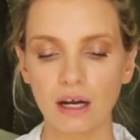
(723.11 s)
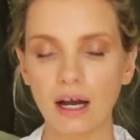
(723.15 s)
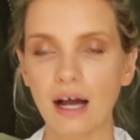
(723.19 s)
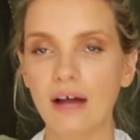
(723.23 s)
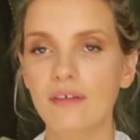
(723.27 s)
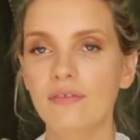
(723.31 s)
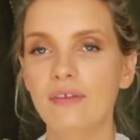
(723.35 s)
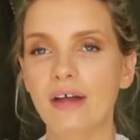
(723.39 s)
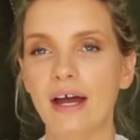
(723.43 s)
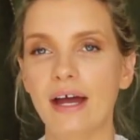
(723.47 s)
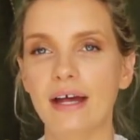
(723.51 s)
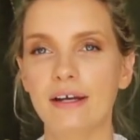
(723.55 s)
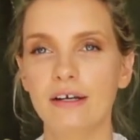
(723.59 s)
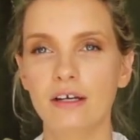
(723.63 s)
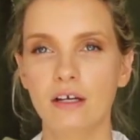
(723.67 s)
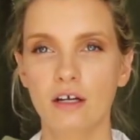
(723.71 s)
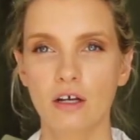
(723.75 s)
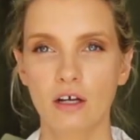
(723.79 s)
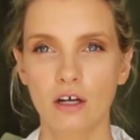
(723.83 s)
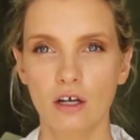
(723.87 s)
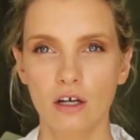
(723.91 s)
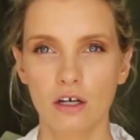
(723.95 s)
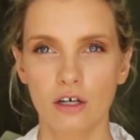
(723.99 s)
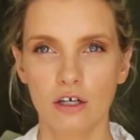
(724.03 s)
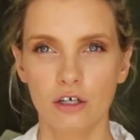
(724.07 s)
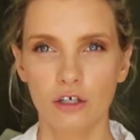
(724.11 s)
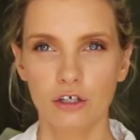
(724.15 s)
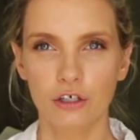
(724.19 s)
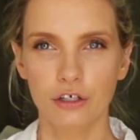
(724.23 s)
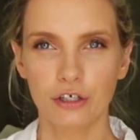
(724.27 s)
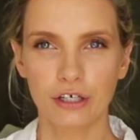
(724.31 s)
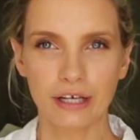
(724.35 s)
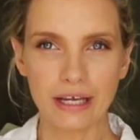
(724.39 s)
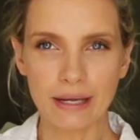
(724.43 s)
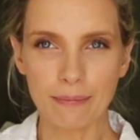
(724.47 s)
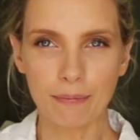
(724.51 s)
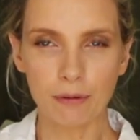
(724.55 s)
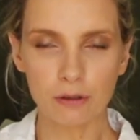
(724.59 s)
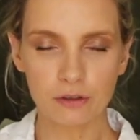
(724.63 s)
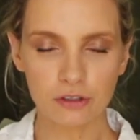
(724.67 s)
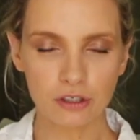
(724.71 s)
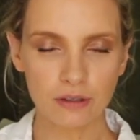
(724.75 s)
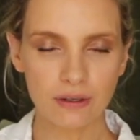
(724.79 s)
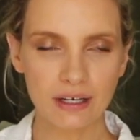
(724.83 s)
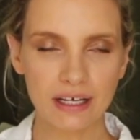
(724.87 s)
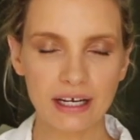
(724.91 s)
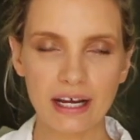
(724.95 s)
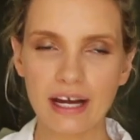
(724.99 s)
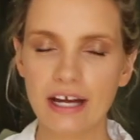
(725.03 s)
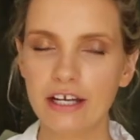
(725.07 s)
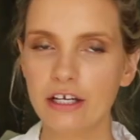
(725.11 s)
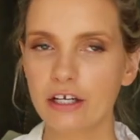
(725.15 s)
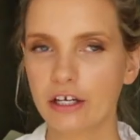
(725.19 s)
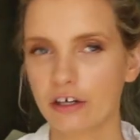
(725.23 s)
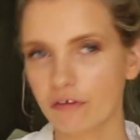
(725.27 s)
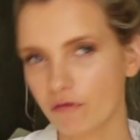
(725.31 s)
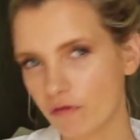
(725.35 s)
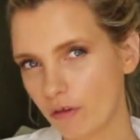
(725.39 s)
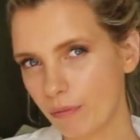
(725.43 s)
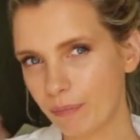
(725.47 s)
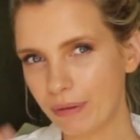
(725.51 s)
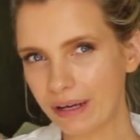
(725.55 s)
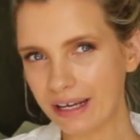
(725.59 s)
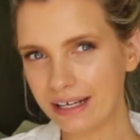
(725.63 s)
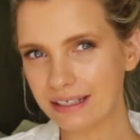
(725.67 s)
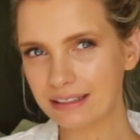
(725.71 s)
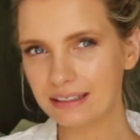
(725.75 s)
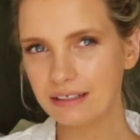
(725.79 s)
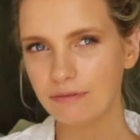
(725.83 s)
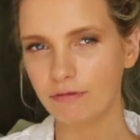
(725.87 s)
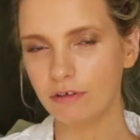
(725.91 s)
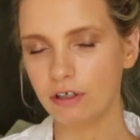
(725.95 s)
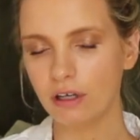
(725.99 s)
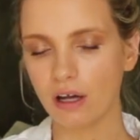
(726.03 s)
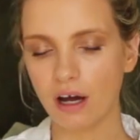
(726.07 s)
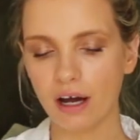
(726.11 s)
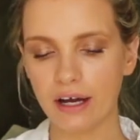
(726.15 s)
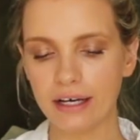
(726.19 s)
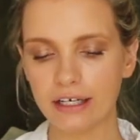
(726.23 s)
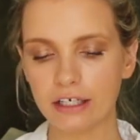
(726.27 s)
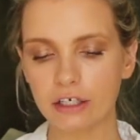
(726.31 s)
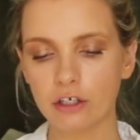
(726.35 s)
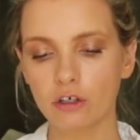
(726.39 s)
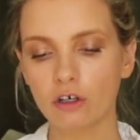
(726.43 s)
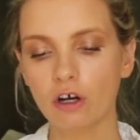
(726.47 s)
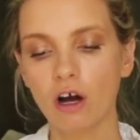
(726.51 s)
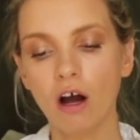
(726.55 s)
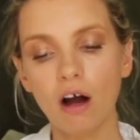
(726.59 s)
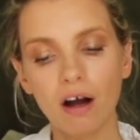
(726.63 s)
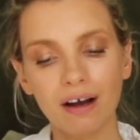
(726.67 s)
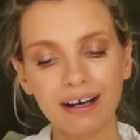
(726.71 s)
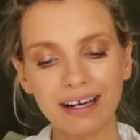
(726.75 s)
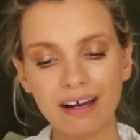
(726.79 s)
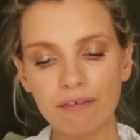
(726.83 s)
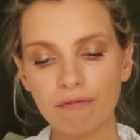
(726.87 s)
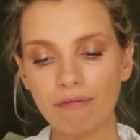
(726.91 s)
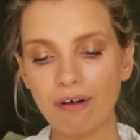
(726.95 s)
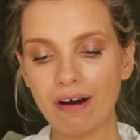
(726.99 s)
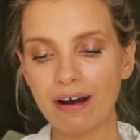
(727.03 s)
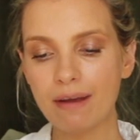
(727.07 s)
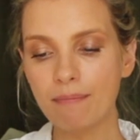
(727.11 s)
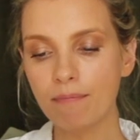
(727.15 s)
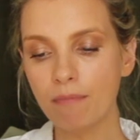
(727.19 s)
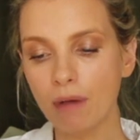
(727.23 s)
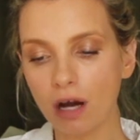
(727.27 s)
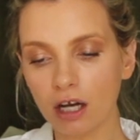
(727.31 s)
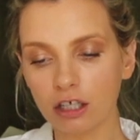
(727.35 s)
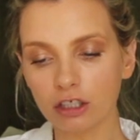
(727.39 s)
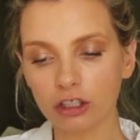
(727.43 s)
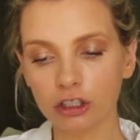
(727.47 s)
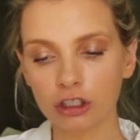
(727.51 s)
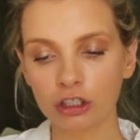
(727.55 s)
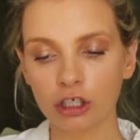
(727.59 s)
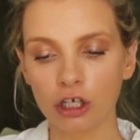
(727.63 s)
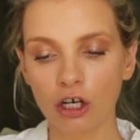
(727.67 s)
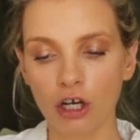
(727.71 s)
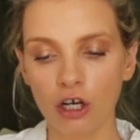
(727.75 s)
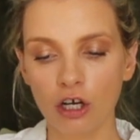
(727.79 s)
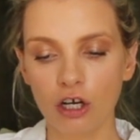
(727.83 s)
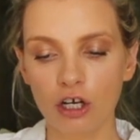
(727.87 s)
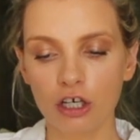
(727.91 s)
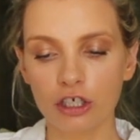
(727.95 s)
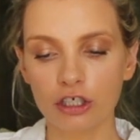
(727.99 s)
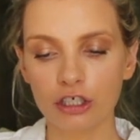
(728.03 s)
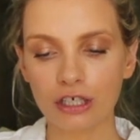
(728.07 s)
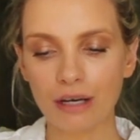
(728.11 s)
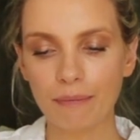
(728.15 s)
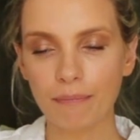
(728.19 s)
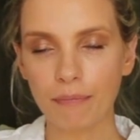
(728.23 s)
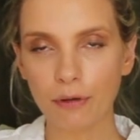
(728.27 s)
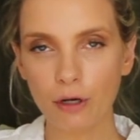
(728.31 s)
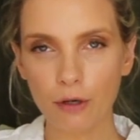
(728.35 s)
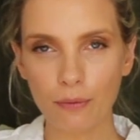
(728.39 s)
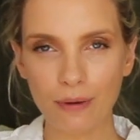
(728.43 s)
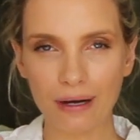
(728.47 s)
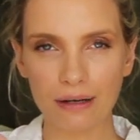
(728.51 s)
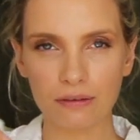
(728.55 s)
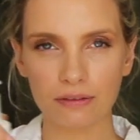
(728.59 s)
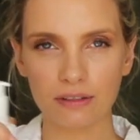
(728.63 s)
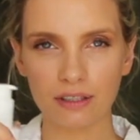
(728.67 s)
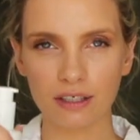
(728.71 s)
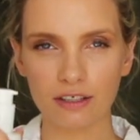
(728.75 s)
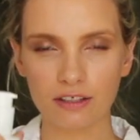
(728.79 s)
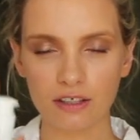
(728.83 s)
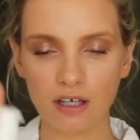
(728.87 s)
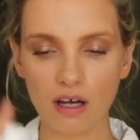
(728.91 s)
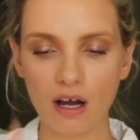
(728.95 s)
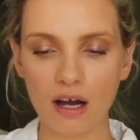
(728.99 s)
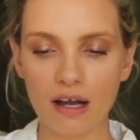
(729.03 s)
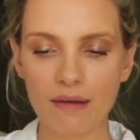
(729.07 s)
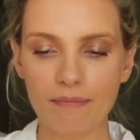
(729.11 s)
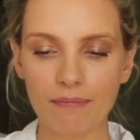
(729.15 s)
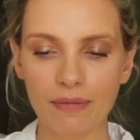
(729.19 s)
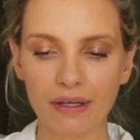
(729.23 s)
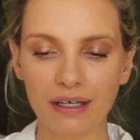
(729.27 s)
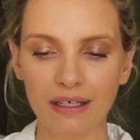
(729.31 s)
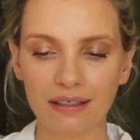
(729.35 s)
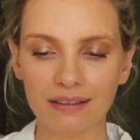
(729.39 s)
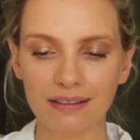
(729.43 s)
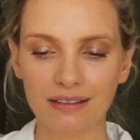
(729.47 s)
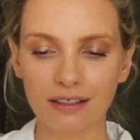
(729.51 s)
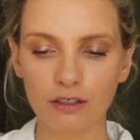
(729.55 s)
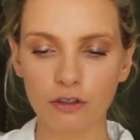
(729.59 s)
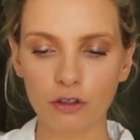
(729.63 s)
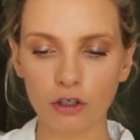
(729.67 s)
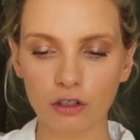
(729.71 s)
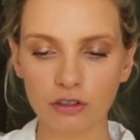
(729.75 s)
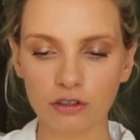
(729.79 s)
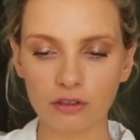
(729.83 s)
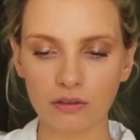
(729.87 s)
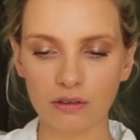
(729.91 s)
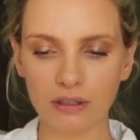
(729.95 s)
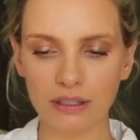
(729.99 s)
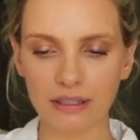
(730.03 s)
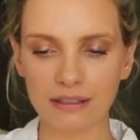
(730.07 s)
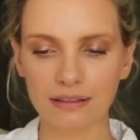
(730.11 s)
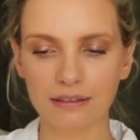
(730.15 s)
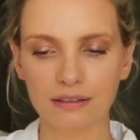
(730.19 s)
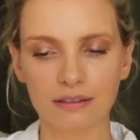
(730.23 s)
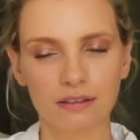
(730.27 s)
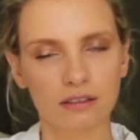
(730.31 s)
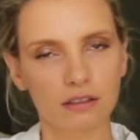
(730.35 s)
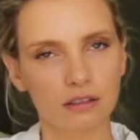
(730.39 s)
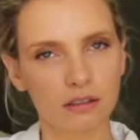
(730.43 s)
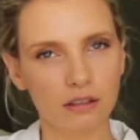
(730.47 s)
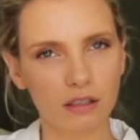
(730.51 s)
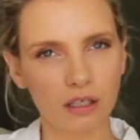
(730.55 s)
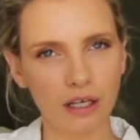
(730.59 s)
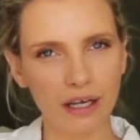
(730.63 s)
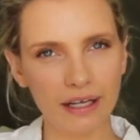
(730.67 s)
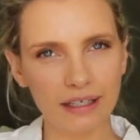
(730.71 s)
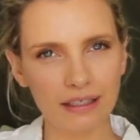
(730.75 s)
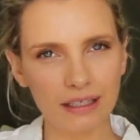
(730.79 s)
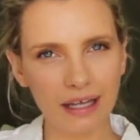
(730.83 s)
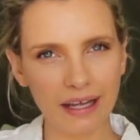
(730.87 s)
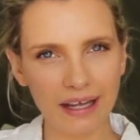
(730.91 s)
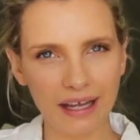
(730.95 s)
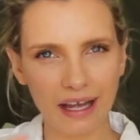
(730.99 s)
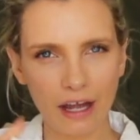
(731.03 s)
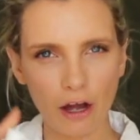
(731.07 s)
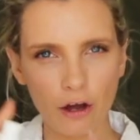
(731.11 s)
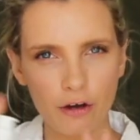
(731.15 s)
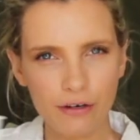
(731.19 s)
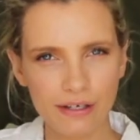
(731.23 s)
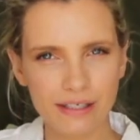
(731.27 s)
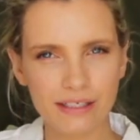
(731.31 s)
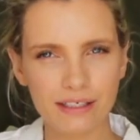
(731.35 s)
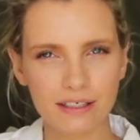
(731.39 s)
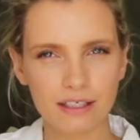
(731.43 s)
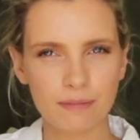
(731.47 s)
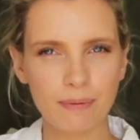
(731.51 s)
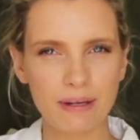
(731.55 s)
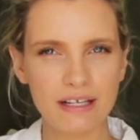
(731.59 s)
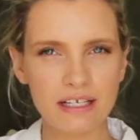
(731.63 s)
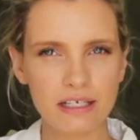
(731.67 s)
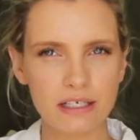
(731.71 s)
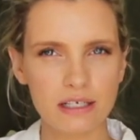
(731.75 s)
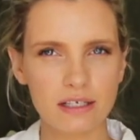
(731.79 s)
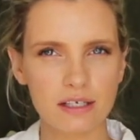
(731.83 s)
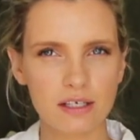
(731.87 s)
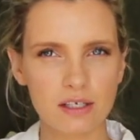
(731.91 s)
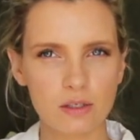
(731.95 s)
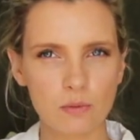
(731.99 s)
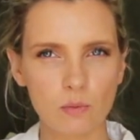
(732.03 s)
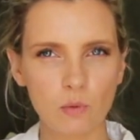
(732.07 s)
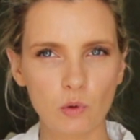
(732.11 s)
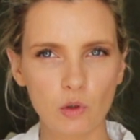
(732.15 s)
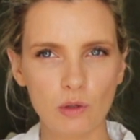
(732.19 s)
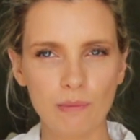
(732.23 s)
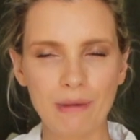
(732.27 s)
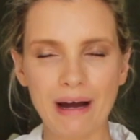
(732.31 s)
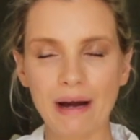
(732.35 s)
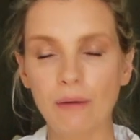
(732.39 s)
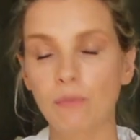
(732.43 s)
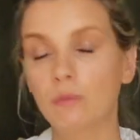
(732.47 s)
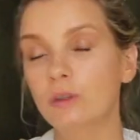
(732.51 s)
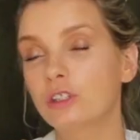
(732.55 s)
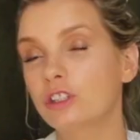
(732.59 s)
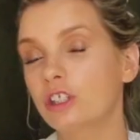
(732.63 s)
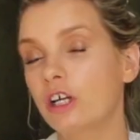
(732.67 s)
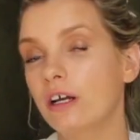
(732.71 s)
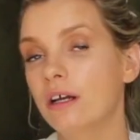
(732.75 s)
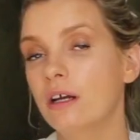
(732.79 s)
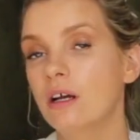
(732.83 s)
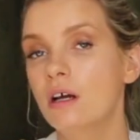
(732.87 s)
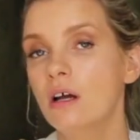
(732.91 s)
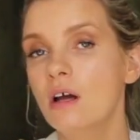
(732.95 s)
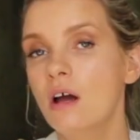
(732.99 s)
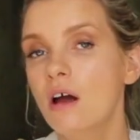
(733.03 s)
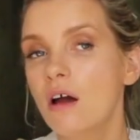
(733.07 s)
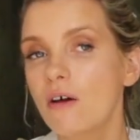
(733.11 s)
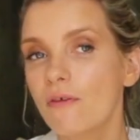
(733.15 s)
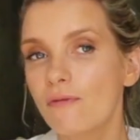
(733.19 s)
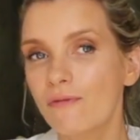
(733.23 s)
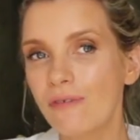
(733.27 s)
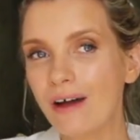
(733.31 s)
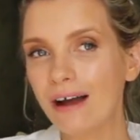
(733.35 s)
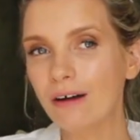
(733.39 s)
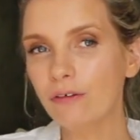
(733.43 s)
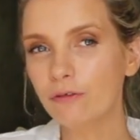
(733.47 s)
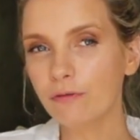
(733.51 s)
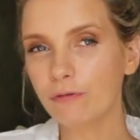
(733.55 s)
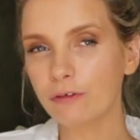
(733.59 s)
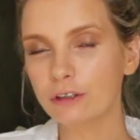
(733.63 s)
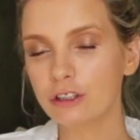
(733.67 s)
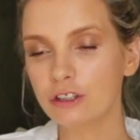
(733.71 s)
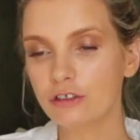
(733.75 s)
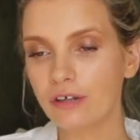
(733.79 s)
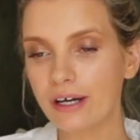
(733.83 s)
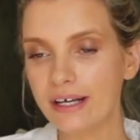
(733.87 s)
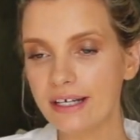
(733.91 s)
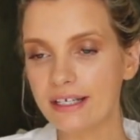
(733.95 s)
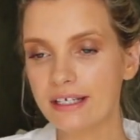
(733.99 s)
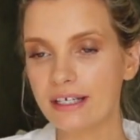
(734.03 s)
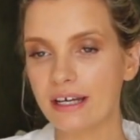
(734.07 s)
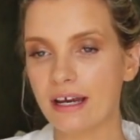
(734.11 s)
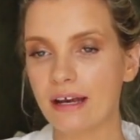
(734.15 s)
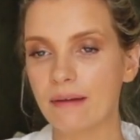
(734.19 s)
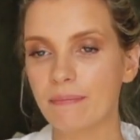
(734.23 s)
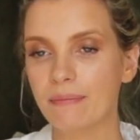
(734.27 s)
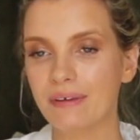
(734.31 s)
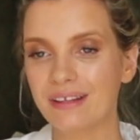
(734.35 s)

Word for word: And then you keep on doing it, you can repeat if you like. You can't get very much shampoo out at a time because the nozzle is, it, it only dispenses a small amount, which I found frustrating.